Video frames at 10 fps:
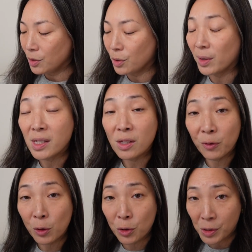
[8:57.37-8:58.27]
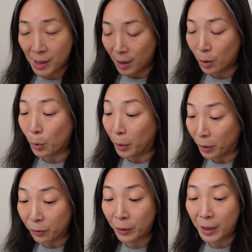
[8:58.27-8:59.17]
So that's the Future Skin
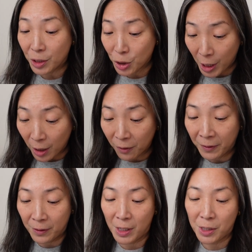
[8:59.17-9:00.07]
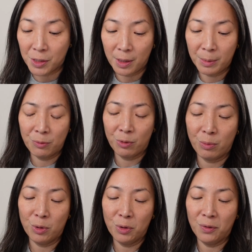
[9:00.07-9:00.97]
Oil-Free Gel Foundation. Let me
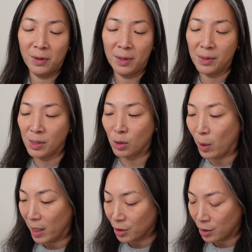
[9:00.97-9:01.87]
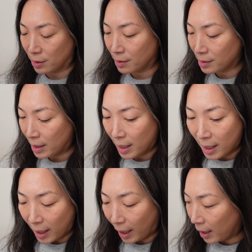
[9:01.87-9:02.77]
remove these swatches
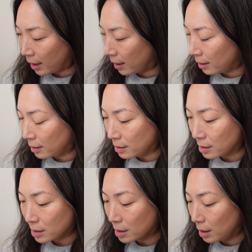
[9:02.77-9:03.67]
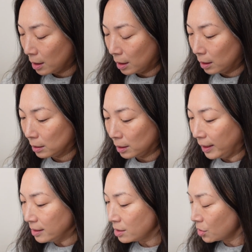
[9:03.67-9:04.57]
and
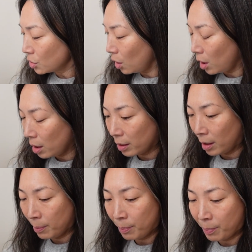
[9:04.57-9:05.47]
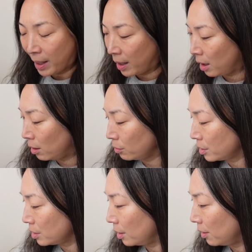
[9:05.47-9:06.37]
let's talk about
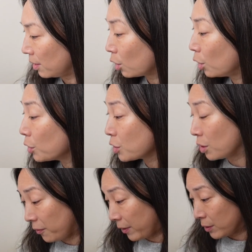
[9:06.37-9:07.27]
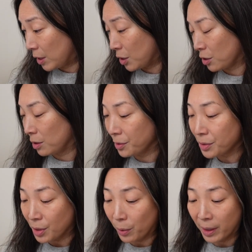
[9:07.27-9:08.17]
the Cushion Foundation.
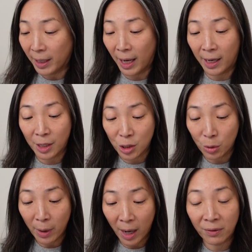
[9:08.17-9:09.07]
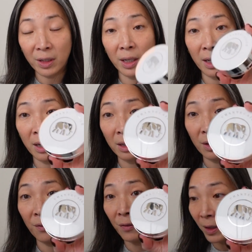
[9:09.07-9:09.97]
So again, I do have it in
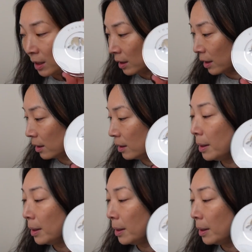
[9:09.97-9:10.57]
Vanilla,